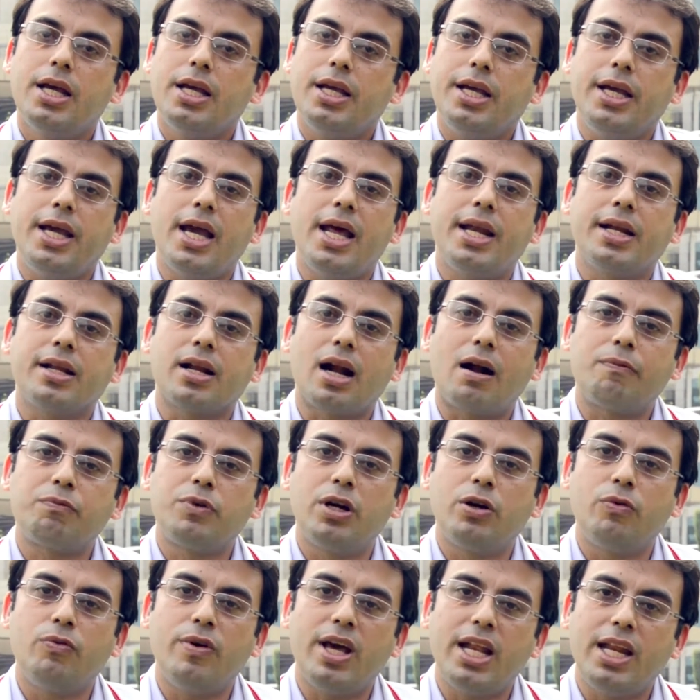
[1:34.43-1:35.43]
He
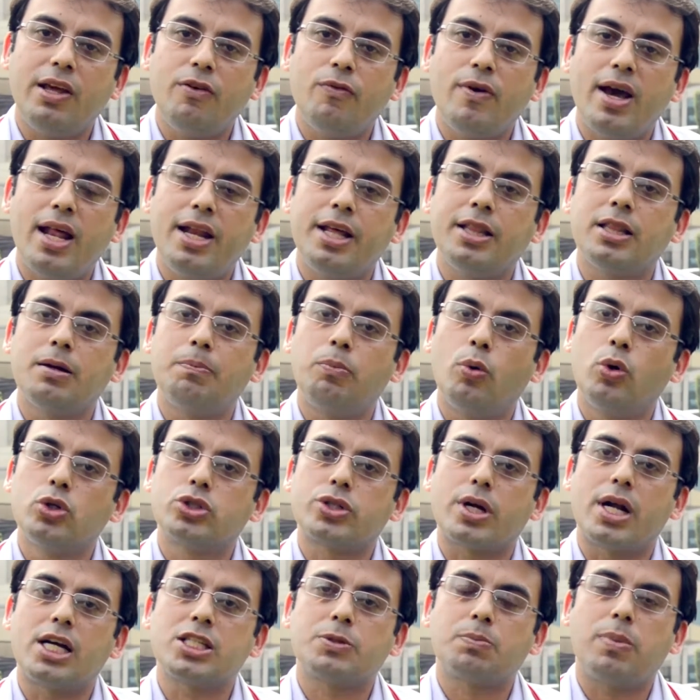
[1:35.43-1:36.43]
engrafted very well in the
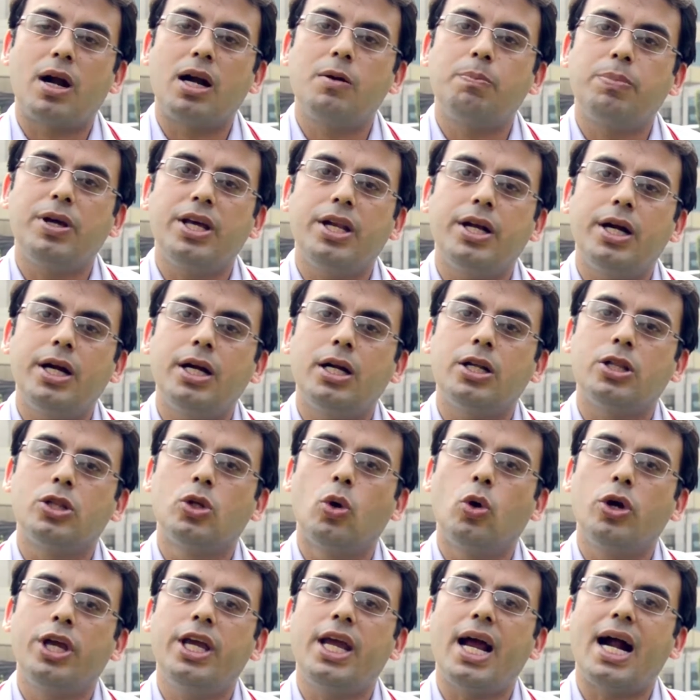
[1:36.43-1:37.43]
post transplant period,
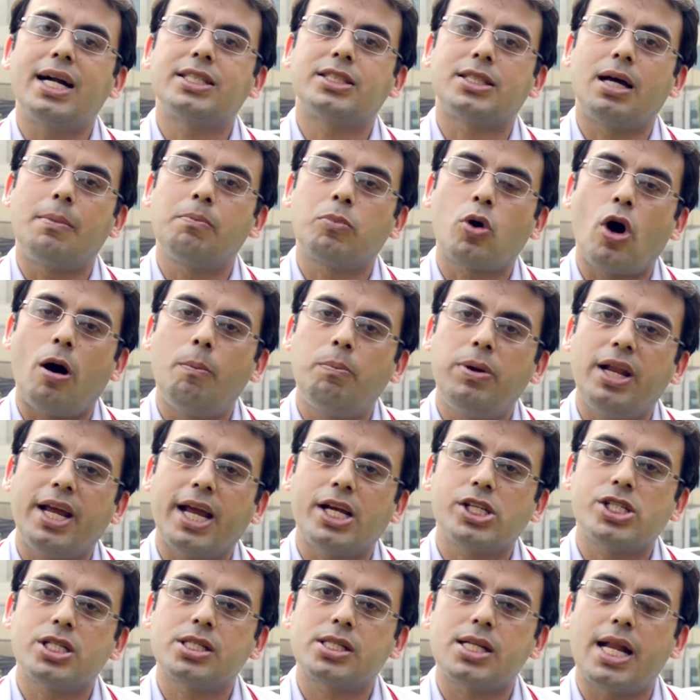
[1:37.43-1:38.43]
though he had some
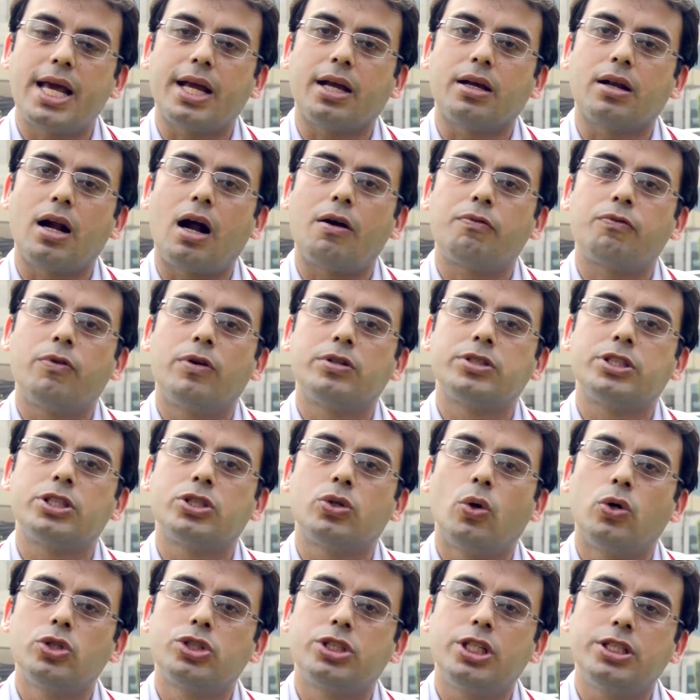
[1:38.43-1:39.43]
complications like graft versus
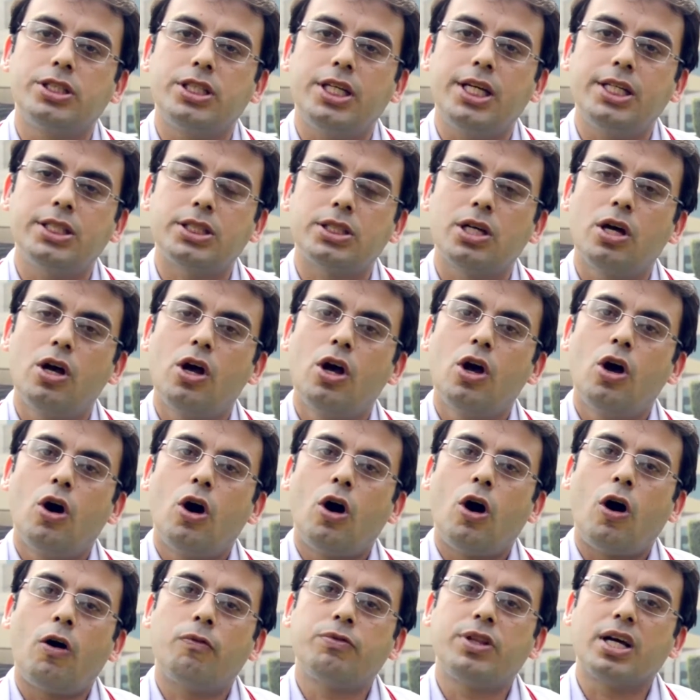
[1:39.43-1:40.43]
host disease
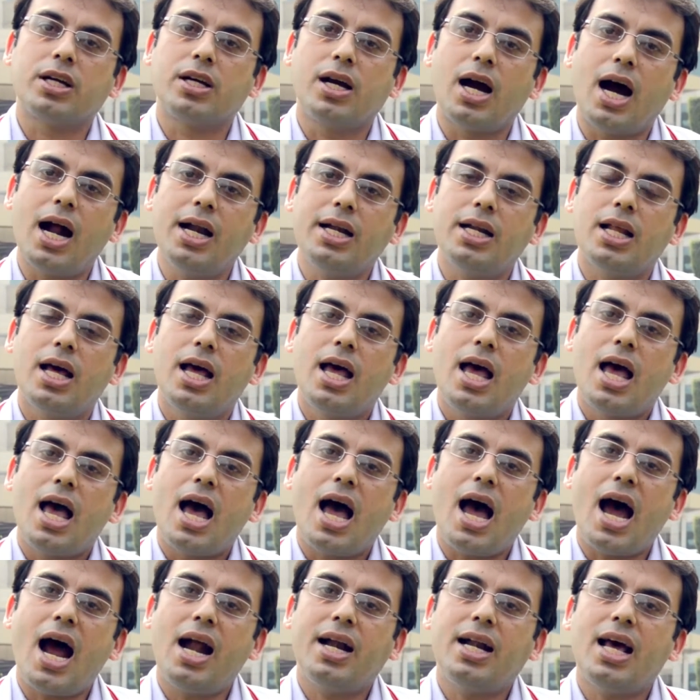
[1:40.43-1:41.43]
of the gut
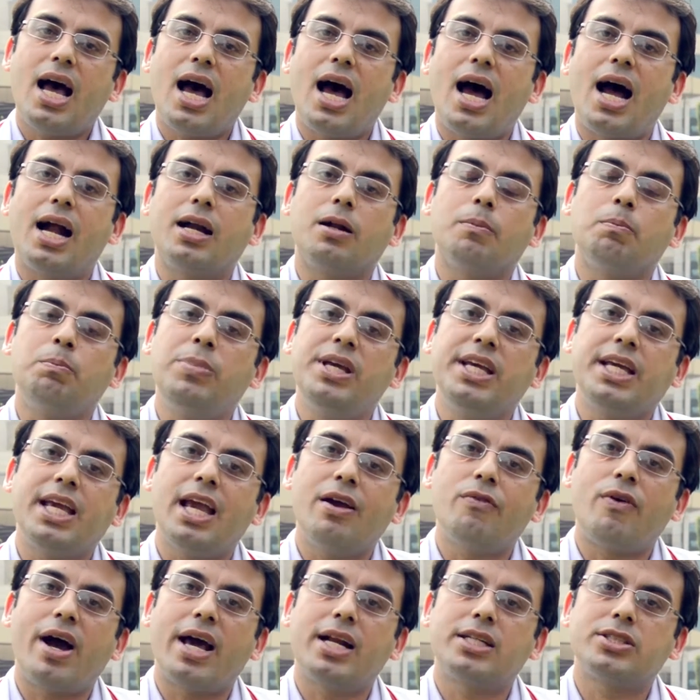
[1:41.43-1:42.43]
and had
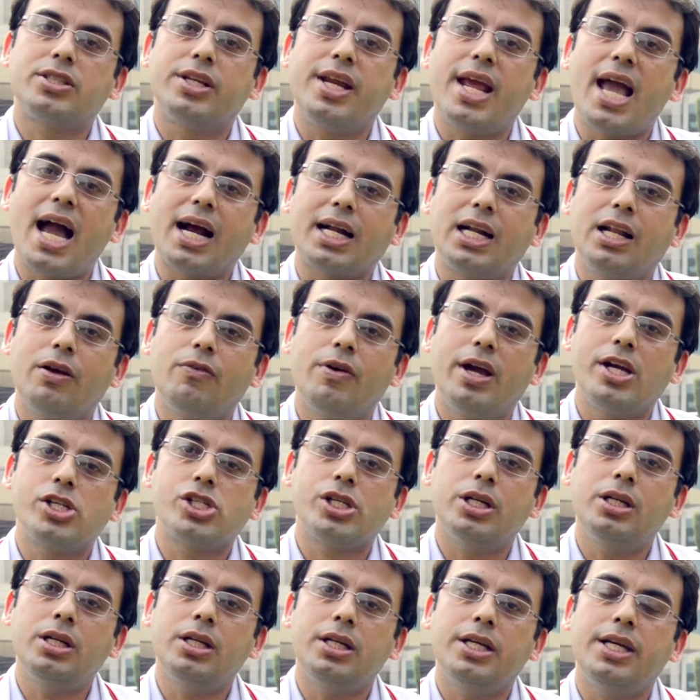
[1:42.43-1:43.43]
BK virus
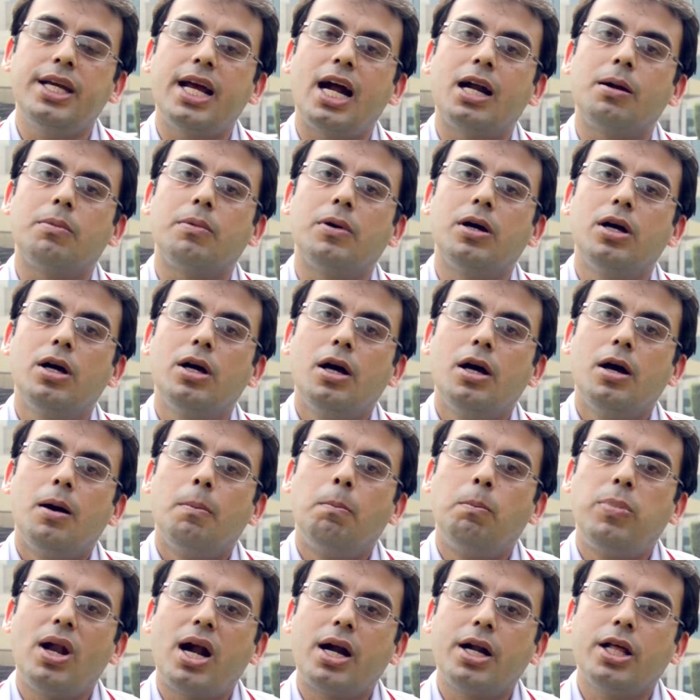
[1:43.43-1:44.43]
reactivation. He had
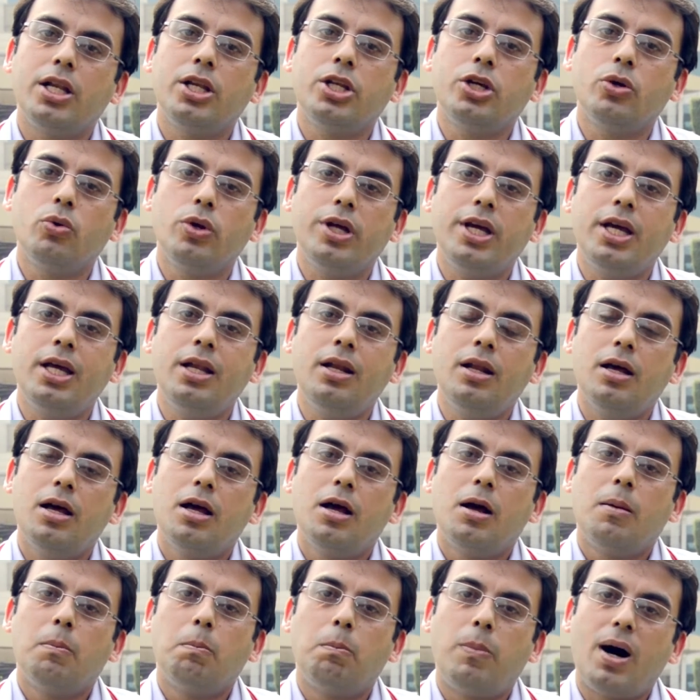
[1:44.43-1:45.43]
blood in urine,
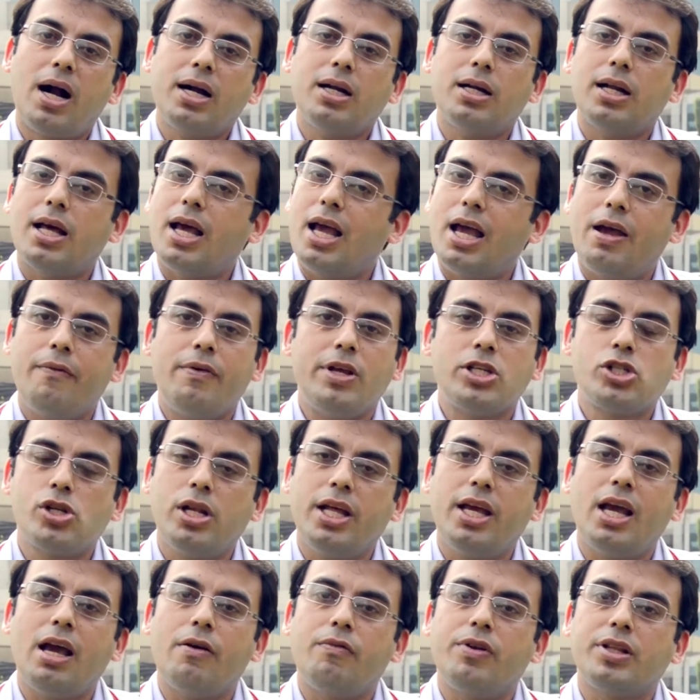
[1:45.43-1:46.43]
but
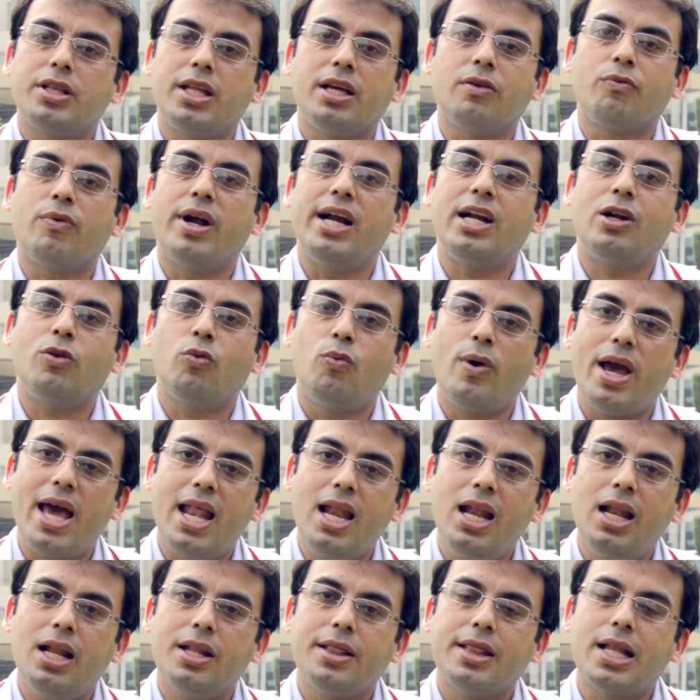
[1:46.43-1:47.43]
eventually everything went
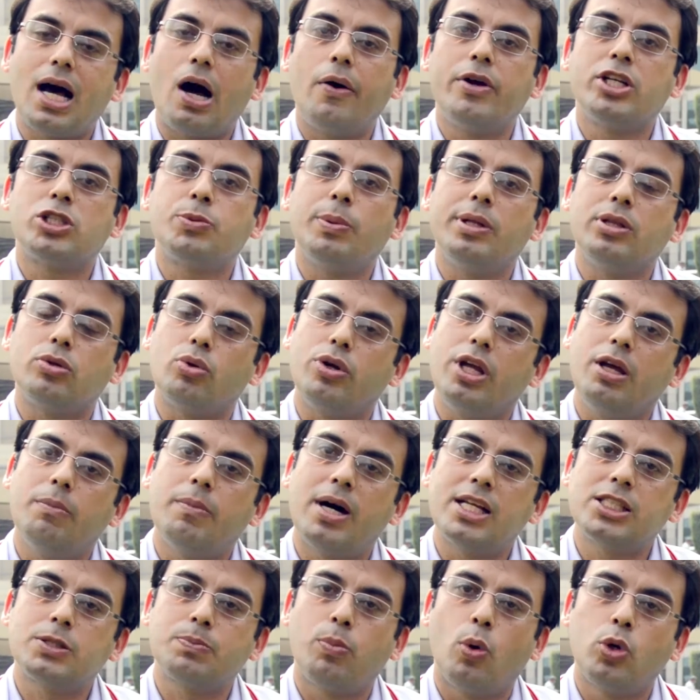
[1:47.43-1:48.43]
well. Now it's been three
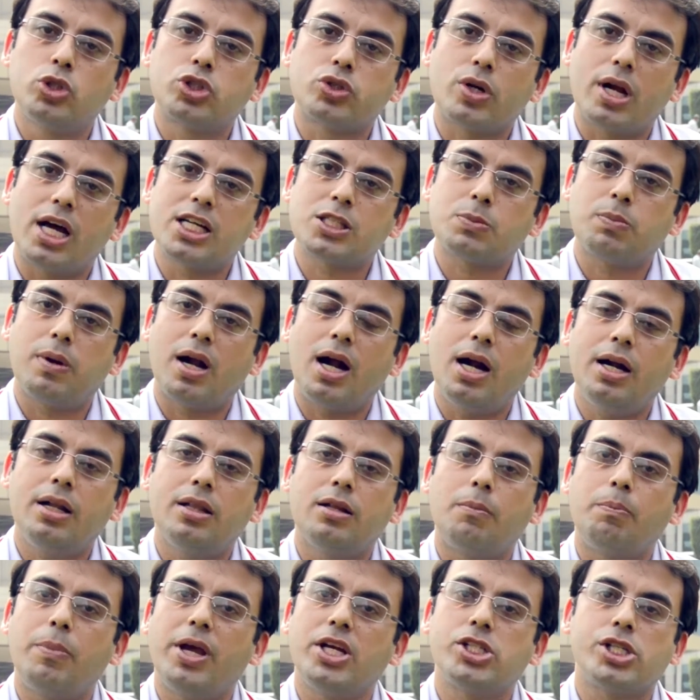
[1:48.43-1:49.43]
months post transplant.
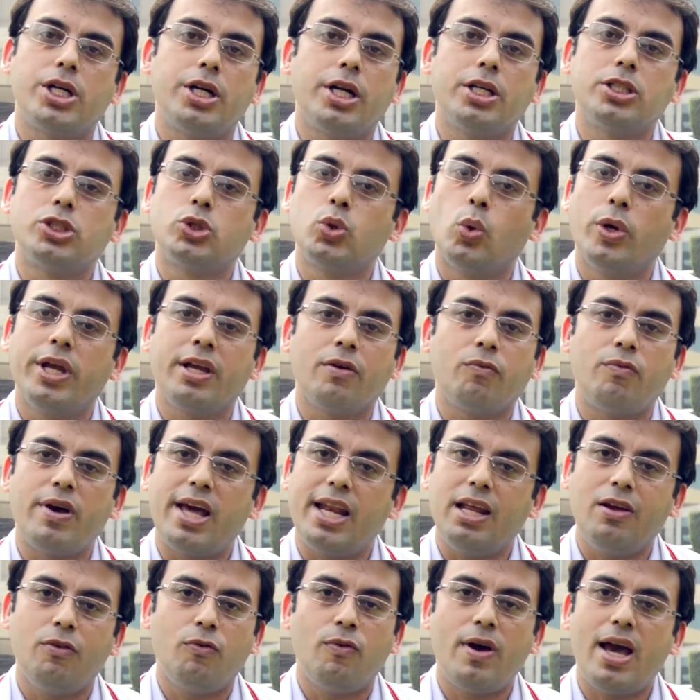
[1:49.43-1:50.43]
The patient is doing
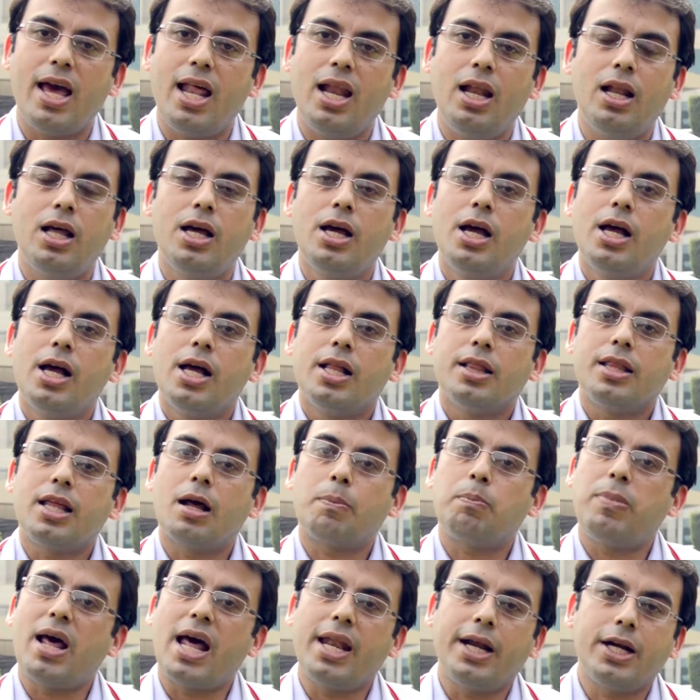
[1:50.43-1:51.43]
very well. They are
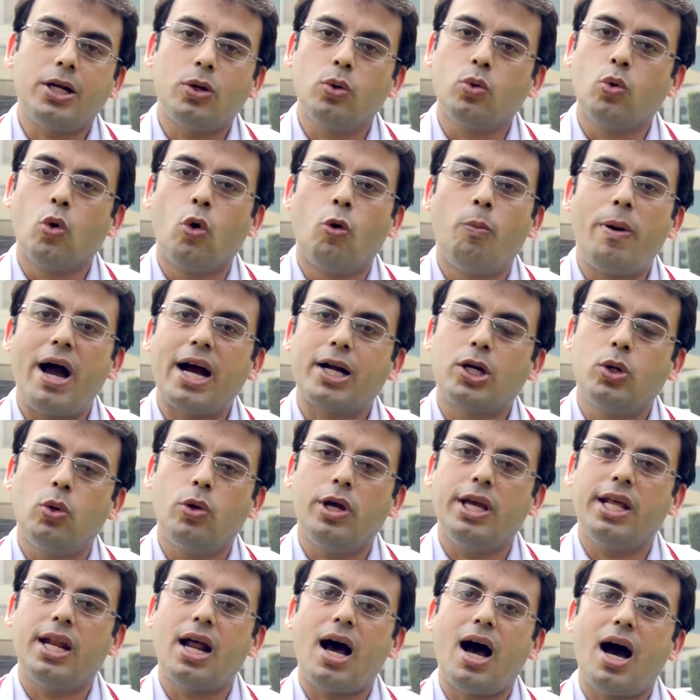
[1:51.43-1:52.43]
planning to go back to
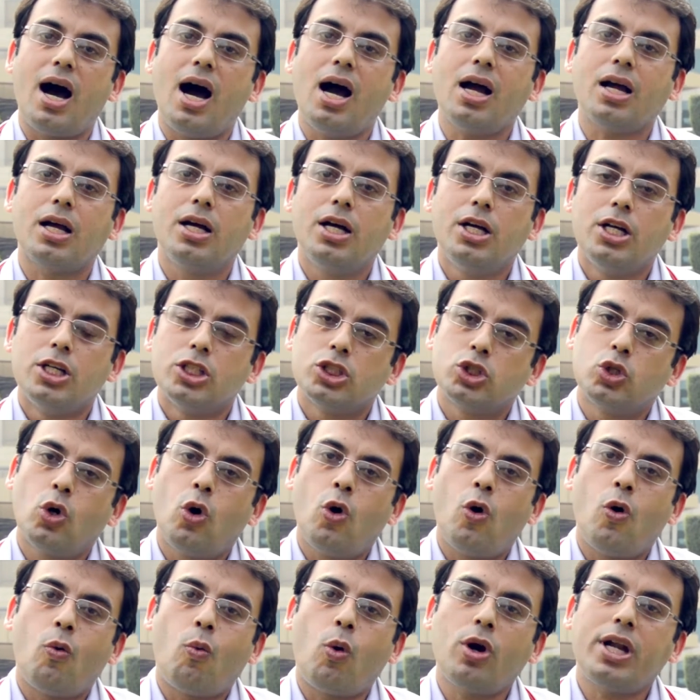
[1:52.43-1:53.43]
Iraq.
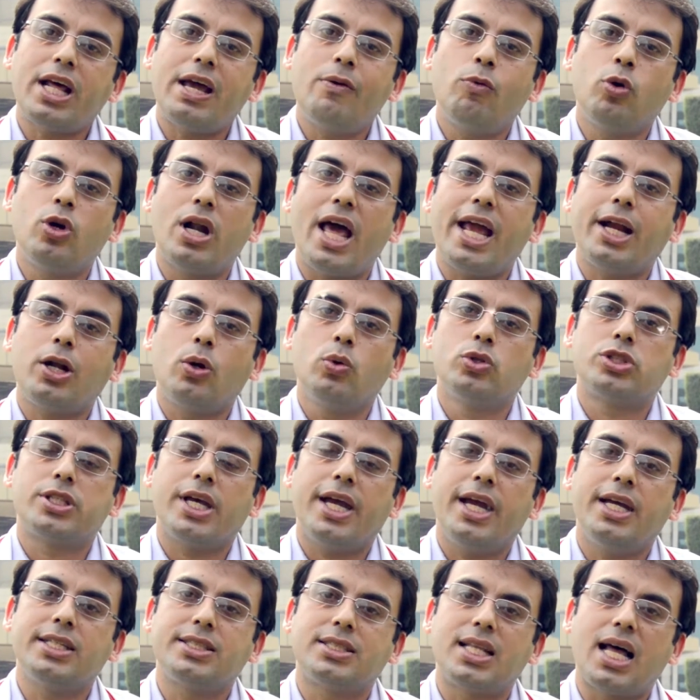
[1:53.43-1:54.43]
So, what I would like to
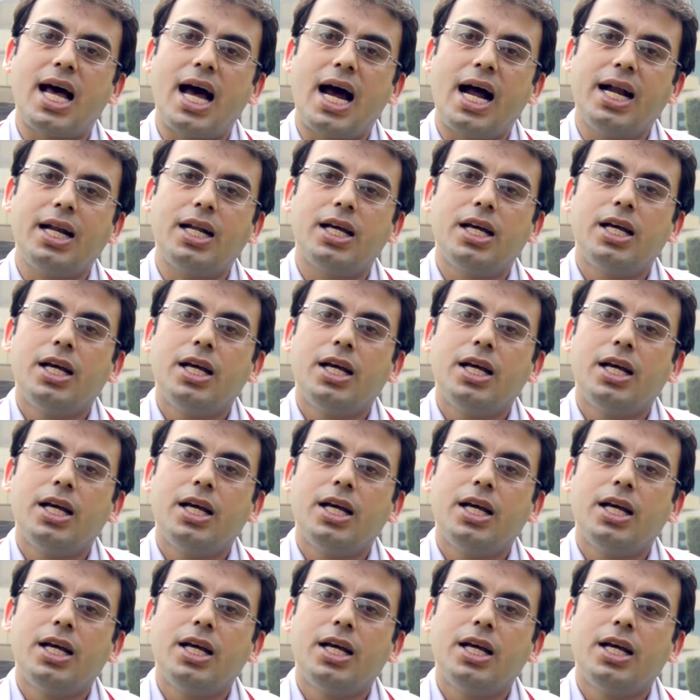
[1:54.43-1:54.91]
say is that